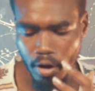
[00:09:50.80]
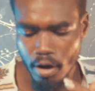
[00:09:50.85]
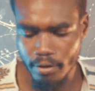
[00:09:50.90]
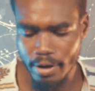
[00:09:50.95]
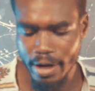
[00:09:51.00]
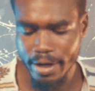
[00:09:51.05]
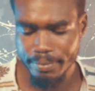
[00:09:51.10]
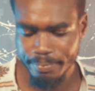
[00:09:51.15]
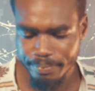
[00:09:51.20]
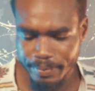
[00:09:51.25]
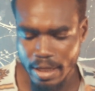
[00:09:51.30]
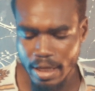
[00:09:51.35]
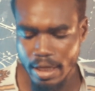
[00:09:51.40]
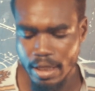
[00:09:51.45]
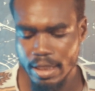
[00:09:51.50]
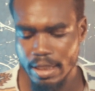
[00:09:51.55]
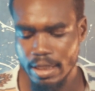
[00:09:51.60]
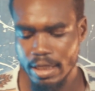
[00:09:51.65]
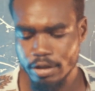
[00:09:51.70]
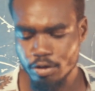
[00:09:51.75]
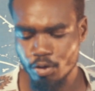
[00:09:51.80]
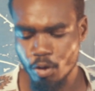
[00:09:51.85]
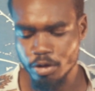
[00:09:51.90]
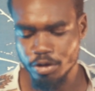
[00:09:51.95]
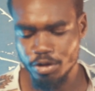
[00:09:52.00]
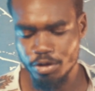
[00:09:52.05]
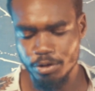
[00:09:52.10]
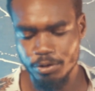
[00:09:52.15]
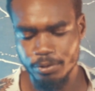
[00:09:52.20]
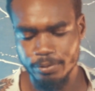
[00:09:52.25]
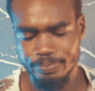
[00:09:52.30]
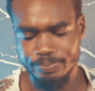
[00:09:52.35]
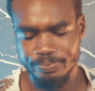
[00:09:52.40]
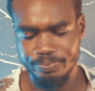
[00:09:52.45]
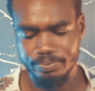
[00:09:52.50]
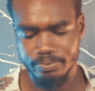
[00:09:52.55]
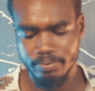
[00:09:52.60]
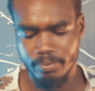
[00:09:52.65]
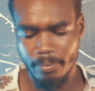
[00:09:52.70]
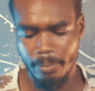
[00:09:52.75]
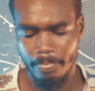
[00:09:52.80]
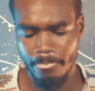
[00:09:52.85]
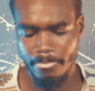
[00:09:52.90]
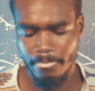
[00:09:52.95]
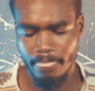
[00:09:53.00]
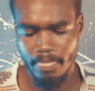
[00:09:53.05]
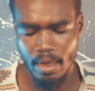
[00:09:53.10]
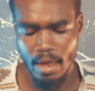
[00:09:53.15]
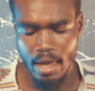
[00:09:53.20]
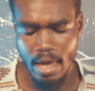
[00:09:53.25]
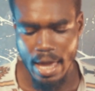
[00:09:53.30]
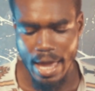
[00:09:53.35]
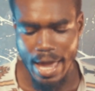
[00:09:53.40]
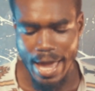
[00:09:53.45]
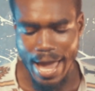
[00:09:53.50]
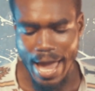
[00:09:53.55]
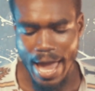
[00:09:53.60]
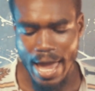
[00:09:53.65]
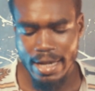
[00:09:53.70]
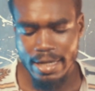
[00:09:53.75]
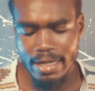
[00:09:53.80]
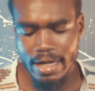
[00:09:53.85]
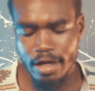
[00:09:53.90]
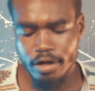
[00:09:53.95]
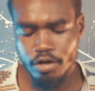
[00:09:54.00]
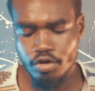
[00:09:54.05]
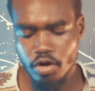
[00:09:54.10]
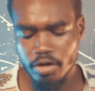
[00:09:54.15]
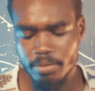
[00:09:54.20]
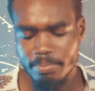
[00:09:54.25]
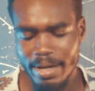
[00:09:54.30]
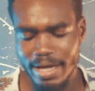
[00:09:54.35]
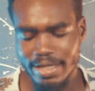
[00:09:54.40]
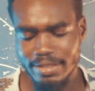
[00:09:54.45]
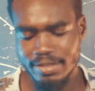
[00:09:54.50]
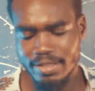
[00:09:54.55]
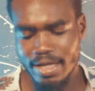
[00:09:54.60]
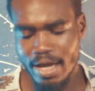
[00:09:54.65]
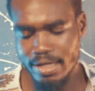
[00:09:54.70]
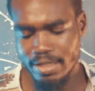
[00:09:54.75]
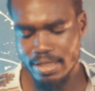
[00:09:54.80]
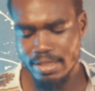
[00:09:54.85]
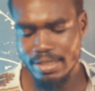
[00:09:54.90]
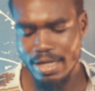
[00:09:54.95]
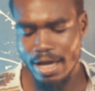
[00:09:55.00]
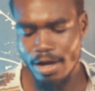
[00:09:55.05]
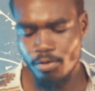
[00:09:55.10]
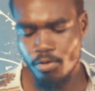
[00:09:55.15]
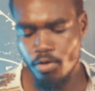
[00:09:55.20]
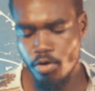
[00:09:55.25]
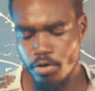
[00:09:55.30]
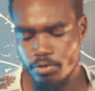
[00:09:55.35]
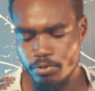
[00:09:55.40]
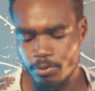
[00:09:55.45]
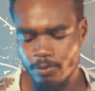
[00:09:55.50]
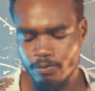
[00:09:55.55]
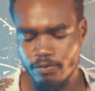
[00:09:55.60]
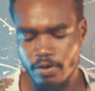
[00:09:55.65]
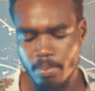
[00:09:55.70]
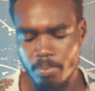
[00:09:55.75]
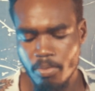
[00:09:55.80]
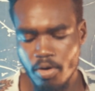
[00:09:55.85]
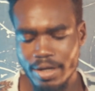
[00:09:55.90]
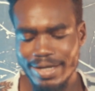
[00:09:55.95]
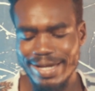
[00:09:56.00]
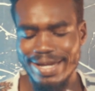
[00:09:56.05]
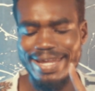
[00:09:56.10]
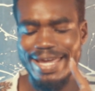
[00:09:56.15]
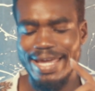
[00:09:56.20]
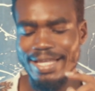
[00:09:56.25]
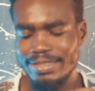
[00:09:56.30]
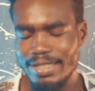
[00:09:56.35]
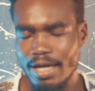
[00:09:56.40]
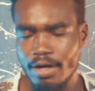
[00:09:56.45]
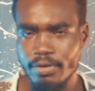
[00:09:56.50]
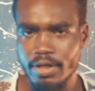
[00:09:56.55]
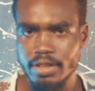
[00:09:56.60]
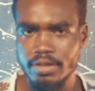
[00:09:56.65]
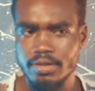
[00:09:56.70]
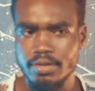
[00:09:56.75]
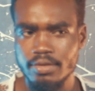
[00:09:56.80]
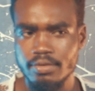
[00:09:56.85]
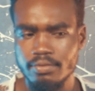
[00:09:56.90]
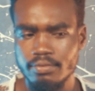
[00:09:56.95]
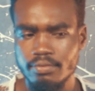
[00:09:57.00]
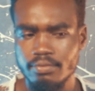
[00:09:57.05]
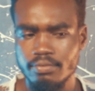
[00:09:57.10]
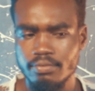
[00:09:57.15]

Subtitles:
Alright, let's continue. I laid on my side in that cold room for more than 8 hours.